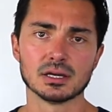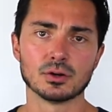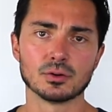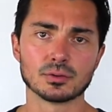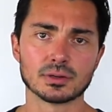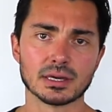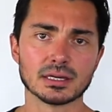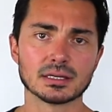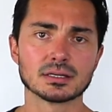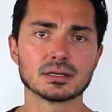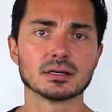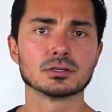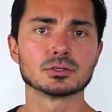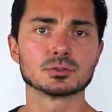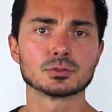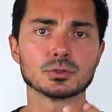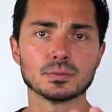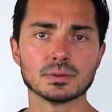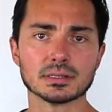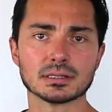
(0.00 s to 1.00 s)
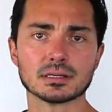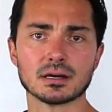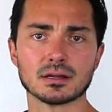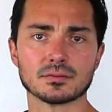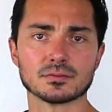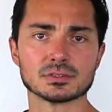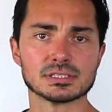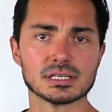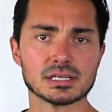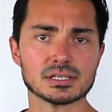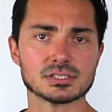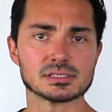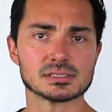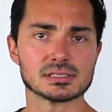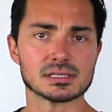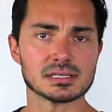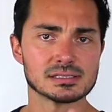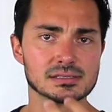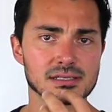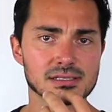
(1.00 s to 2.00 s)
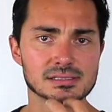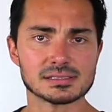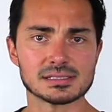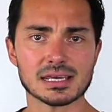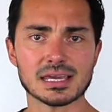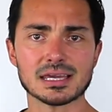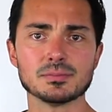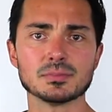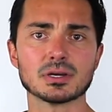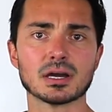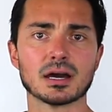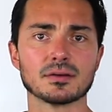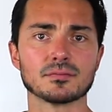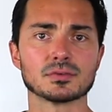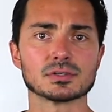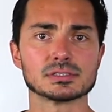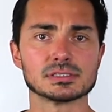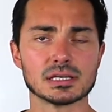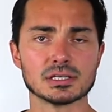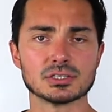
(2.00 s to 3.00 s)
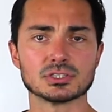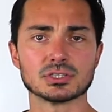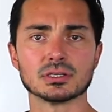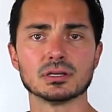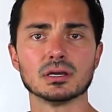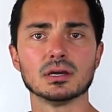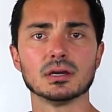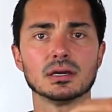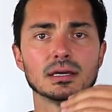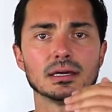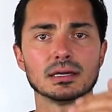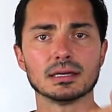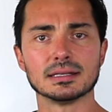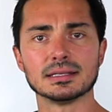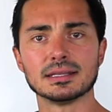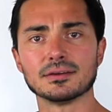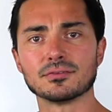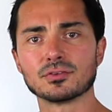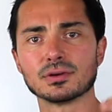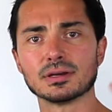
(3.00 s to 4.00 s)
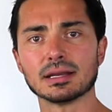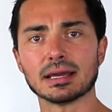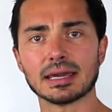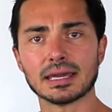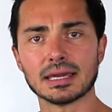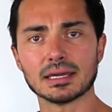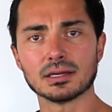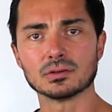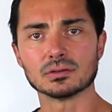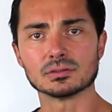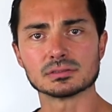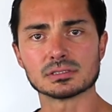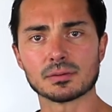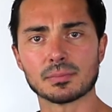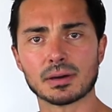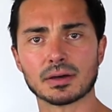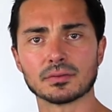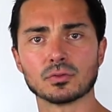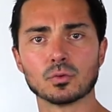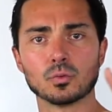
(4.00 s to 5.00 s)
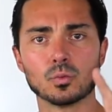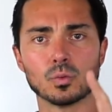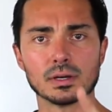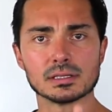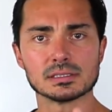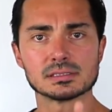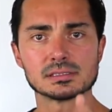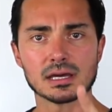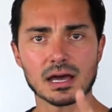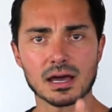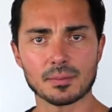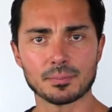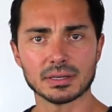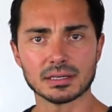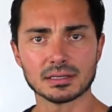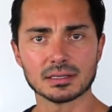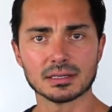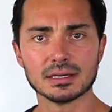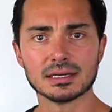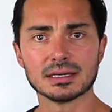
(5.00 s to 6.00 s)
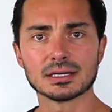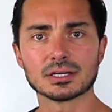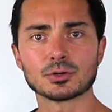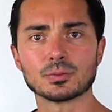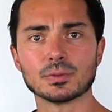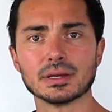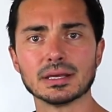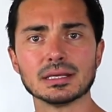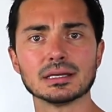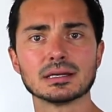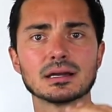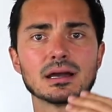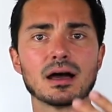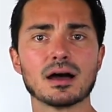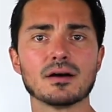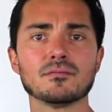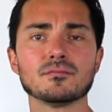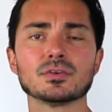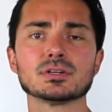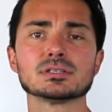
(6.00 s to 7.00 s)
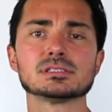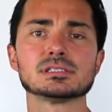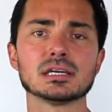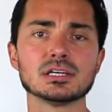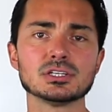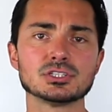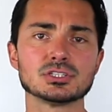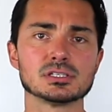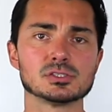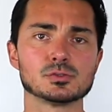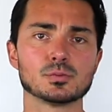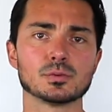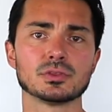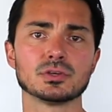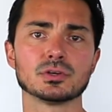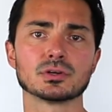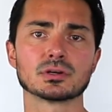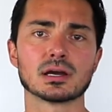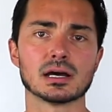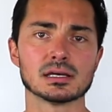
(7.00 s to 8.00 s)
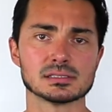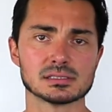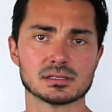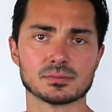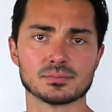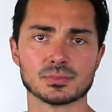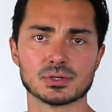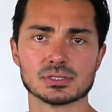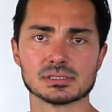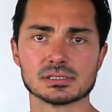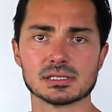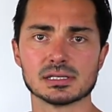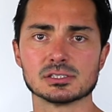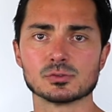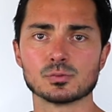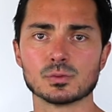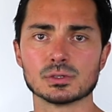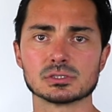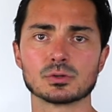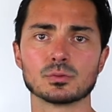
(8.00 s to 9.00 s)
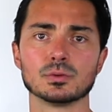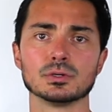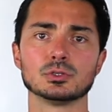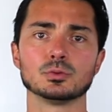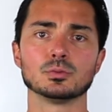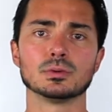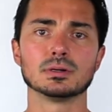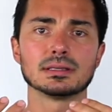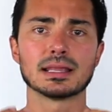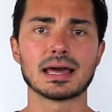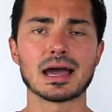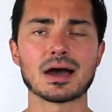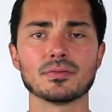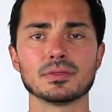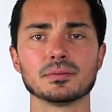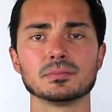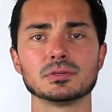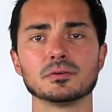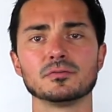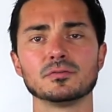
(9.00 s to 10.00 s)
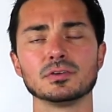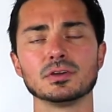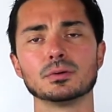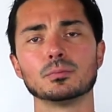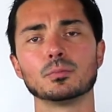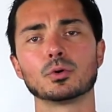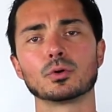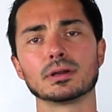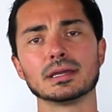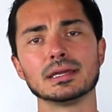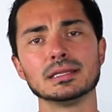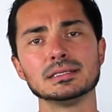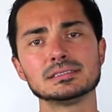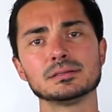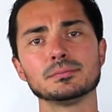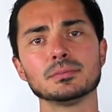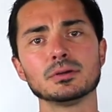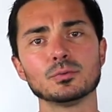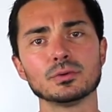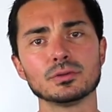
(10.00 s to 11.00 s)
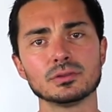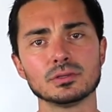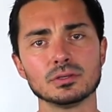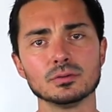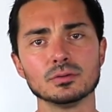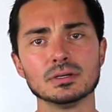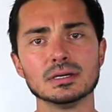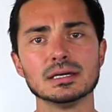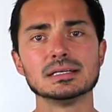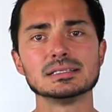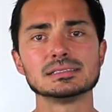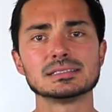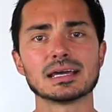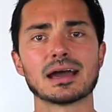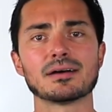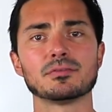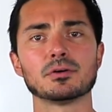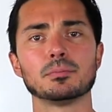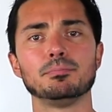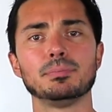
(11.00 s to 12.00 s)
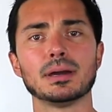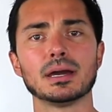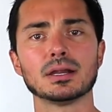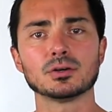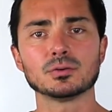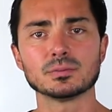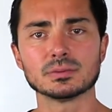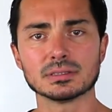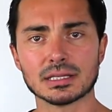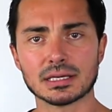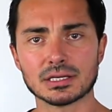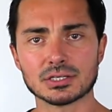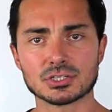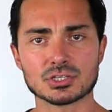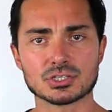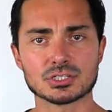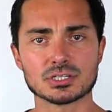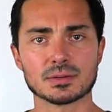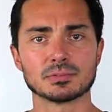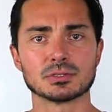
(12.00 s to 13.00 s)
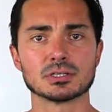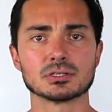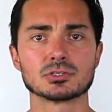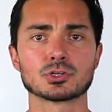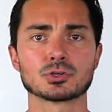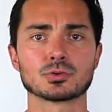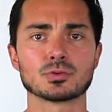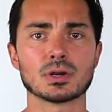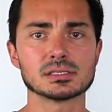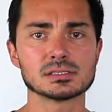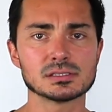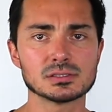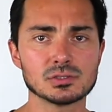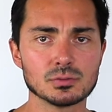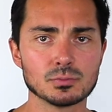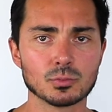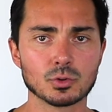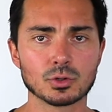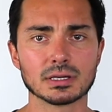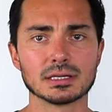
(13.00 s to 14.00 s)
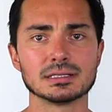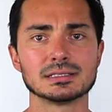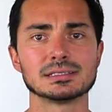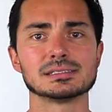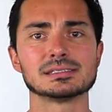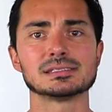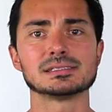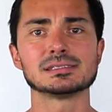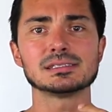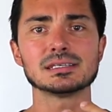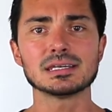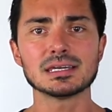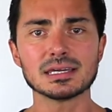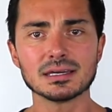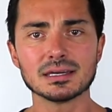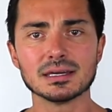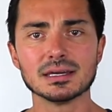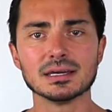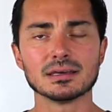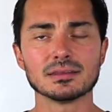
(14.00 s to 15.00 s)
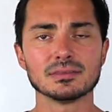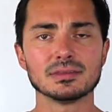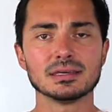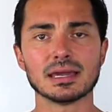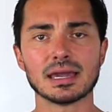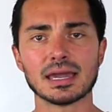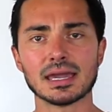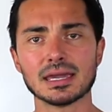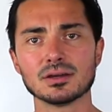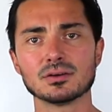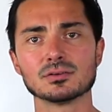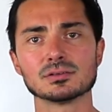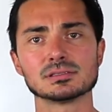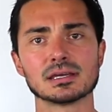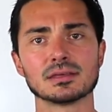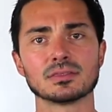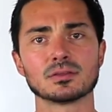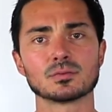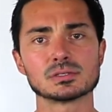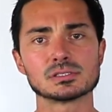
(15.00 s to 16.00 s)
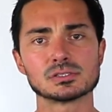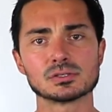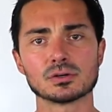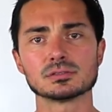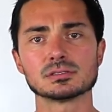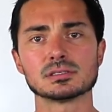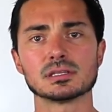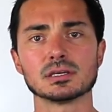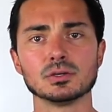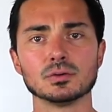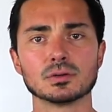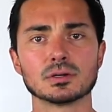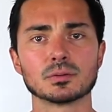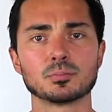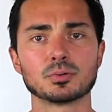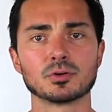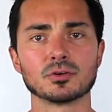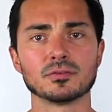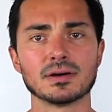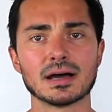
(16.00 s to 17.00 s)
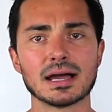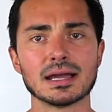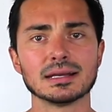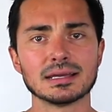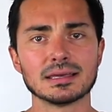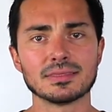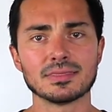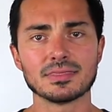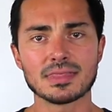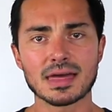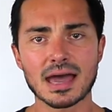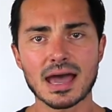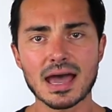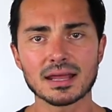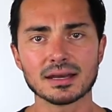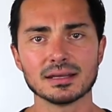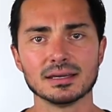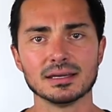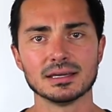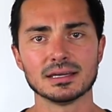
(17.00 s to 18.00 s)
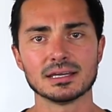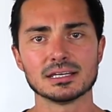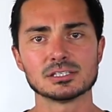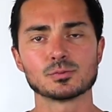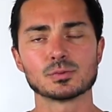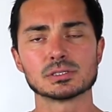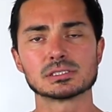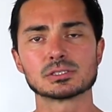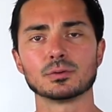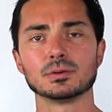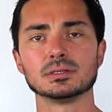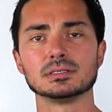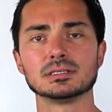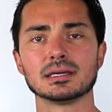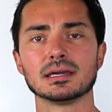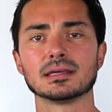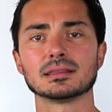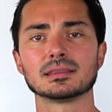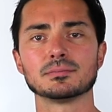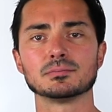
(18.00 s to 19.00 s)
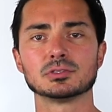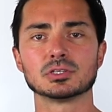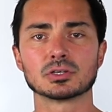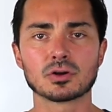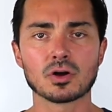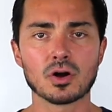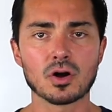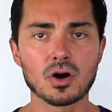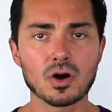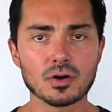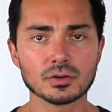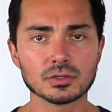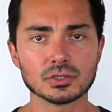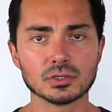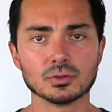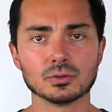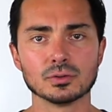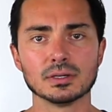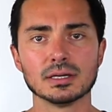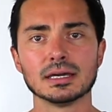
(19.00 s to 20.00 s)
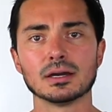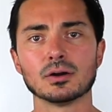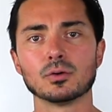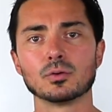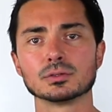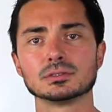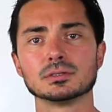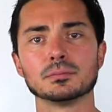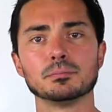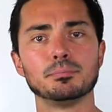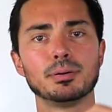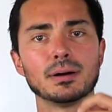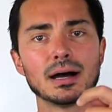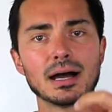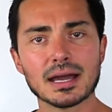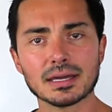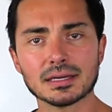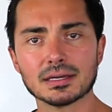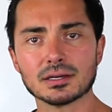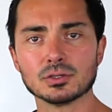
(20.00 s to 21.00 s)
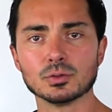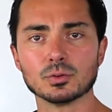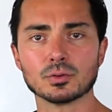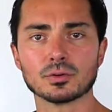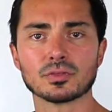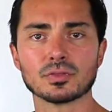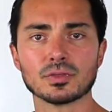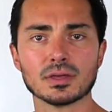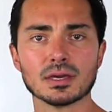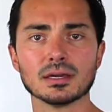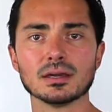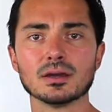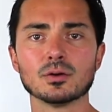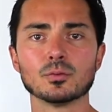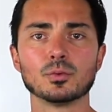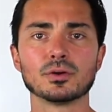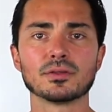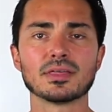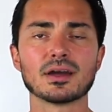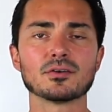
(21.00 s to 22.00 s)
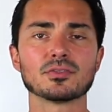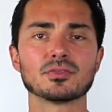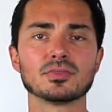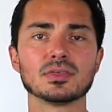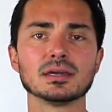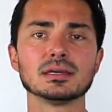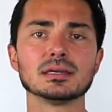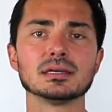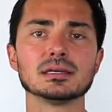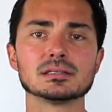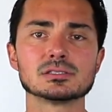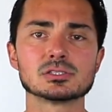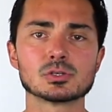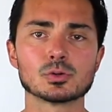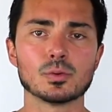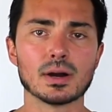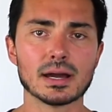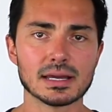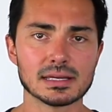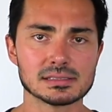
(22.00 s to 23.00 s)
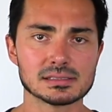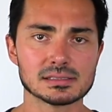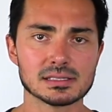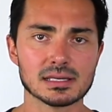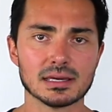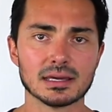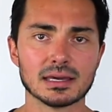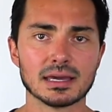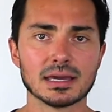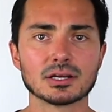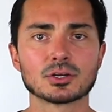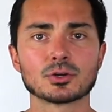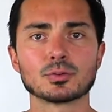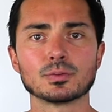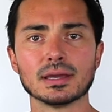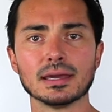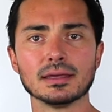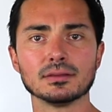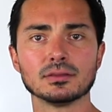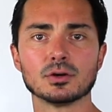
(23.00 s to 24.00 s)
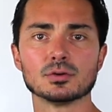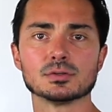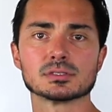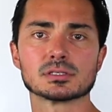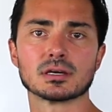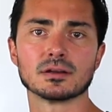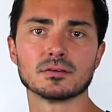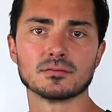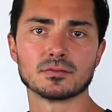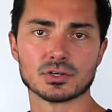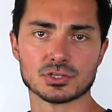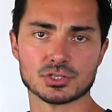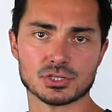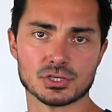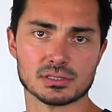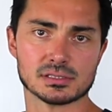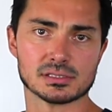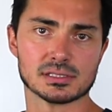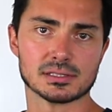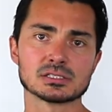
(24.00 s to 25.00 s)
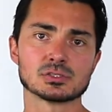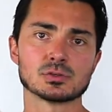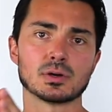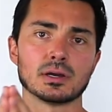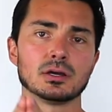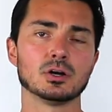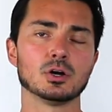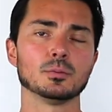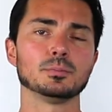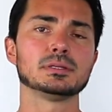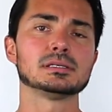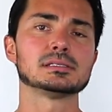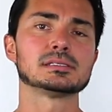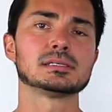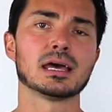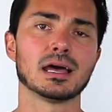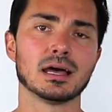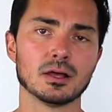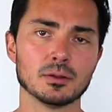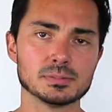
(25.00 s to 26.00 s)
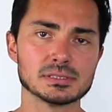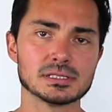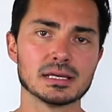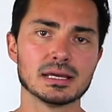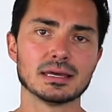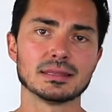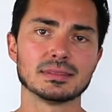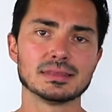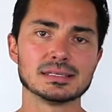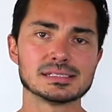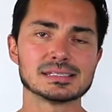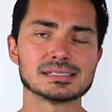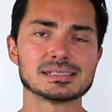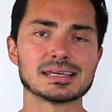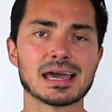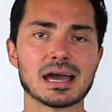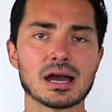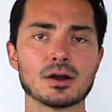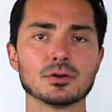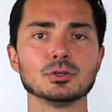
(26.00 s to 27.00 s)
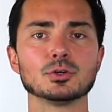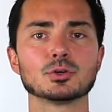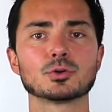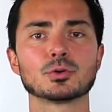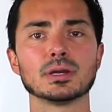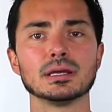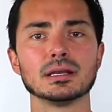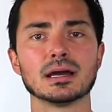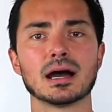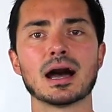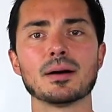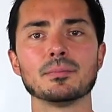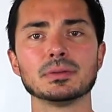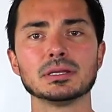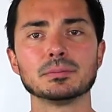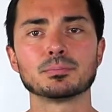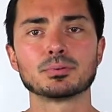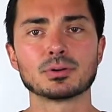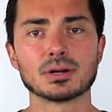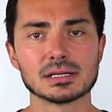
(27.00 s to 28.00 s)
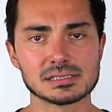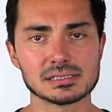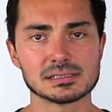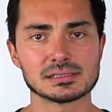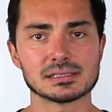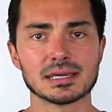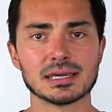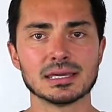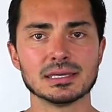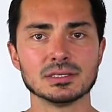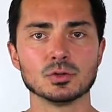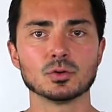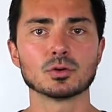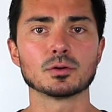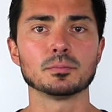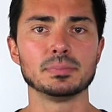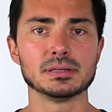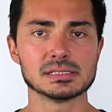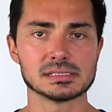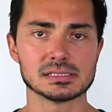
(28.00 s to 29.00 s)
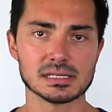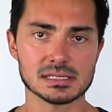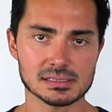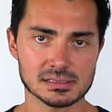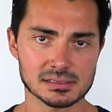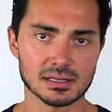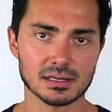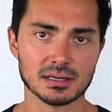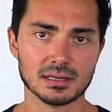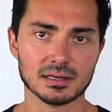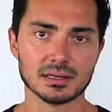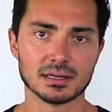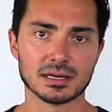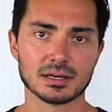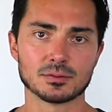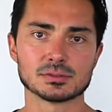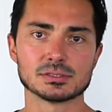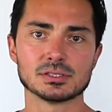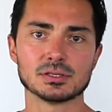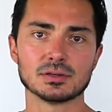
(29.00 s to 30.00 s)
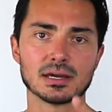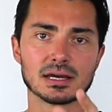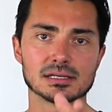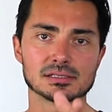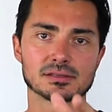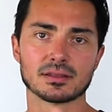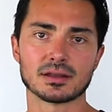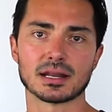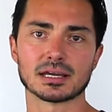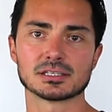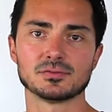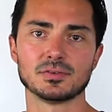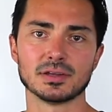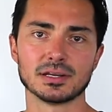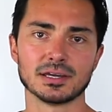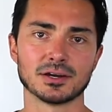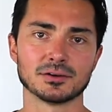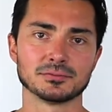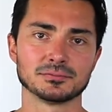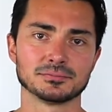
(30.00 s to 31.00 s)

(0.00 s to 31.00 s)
Okay, congruent conversations is the same conversation in different angles about the one topic. Creating conversations with your customers is what's going to allow them to feel more intimate with you, to have a better relationship, to trust you more, and to see the angles and the results that you can provide. And that is what's going to get them to call you or to buy your thing without thinking twice and create those conversions. So I hope this helps. This is how you create omnipresence in your business. And we'll see you guys in the next video.